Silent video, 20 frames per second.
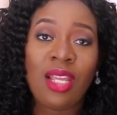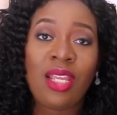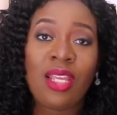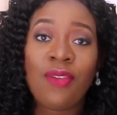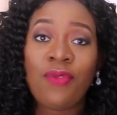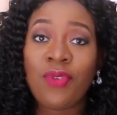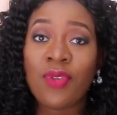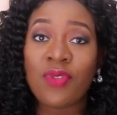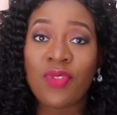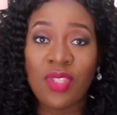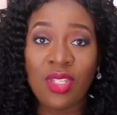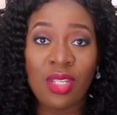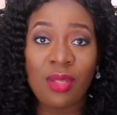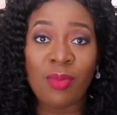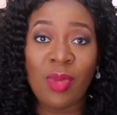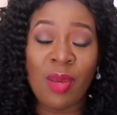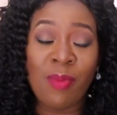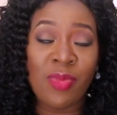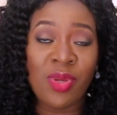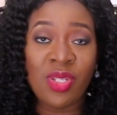If you've seen
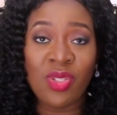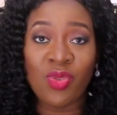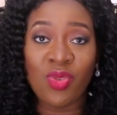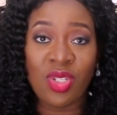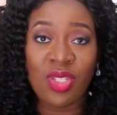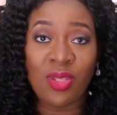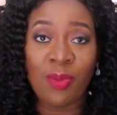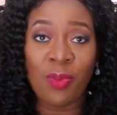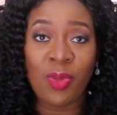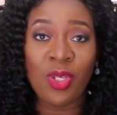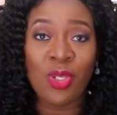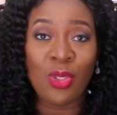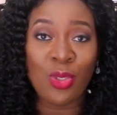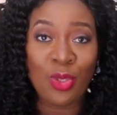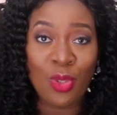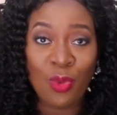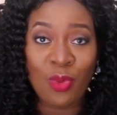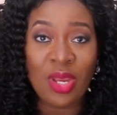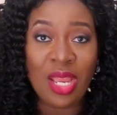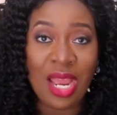my beans recipe, you
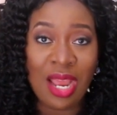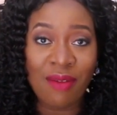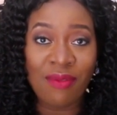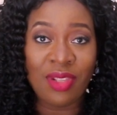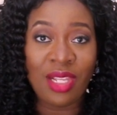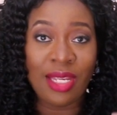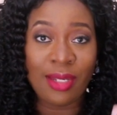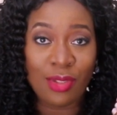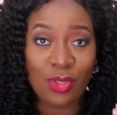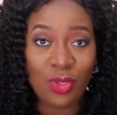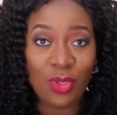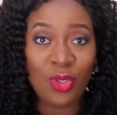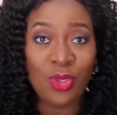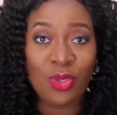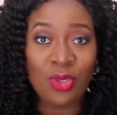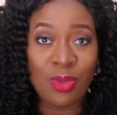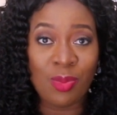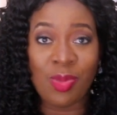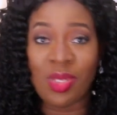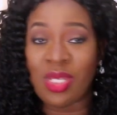know we have like
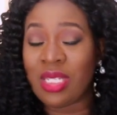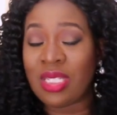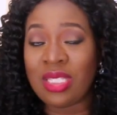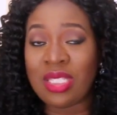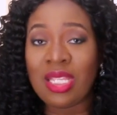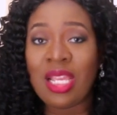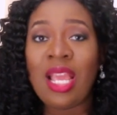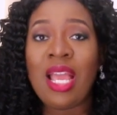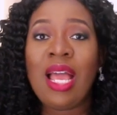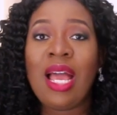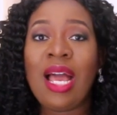stewed beans.